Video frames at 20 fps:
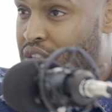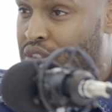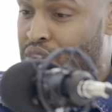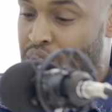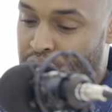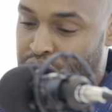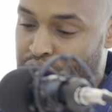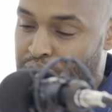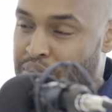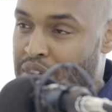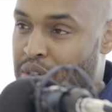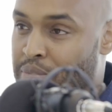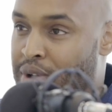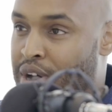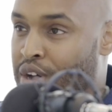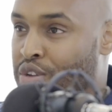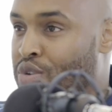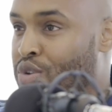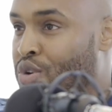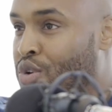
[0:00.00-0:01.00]
and talk to me
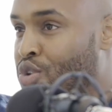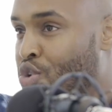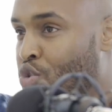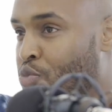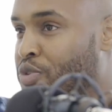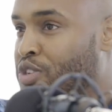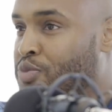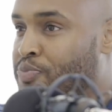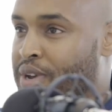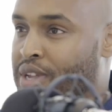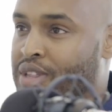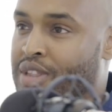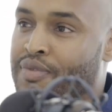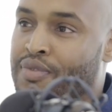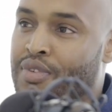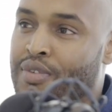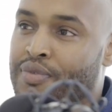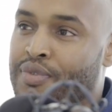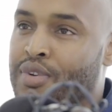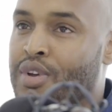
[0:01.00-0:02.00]
about, your
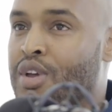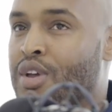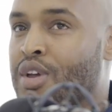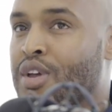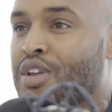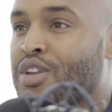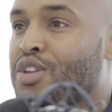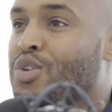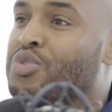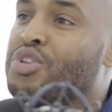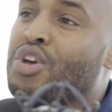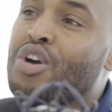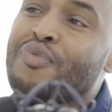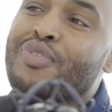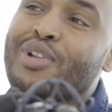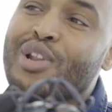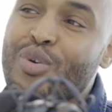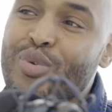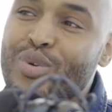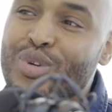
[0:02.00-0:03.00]
perspective of, the
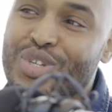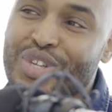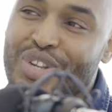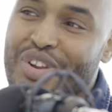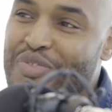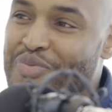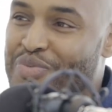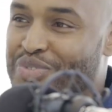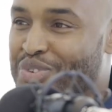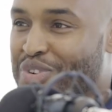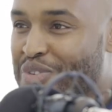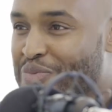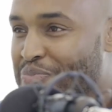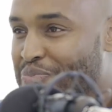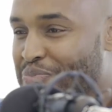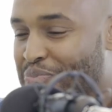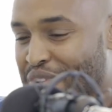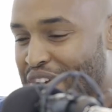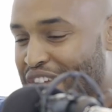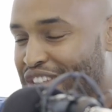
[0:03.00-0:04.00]
evolution of sort of
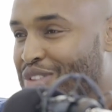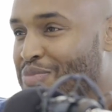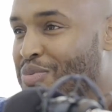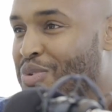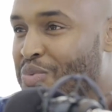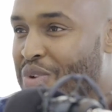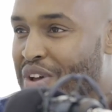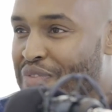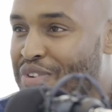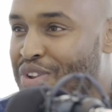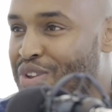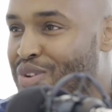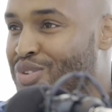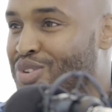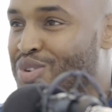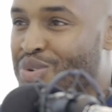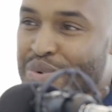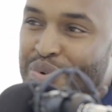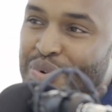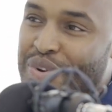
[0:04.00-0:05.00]
predictable revenue
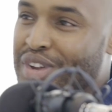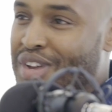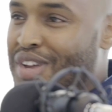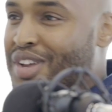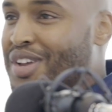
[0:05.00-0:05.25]
to,